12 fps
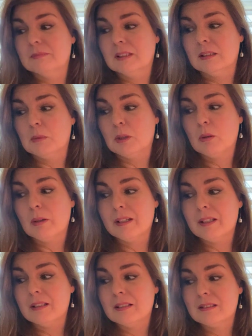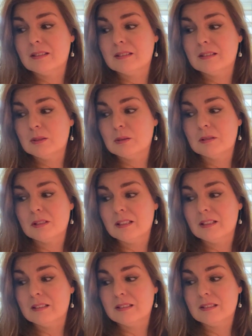um, Aquarius,
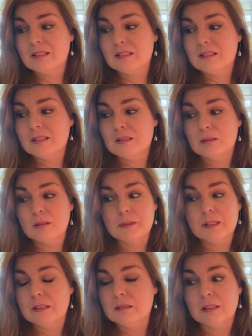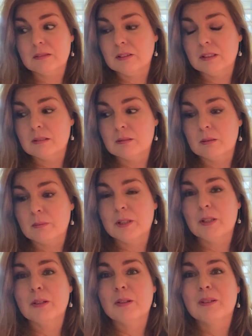Taurus, Scorpio, definitely
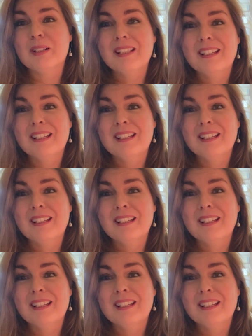Scorpio,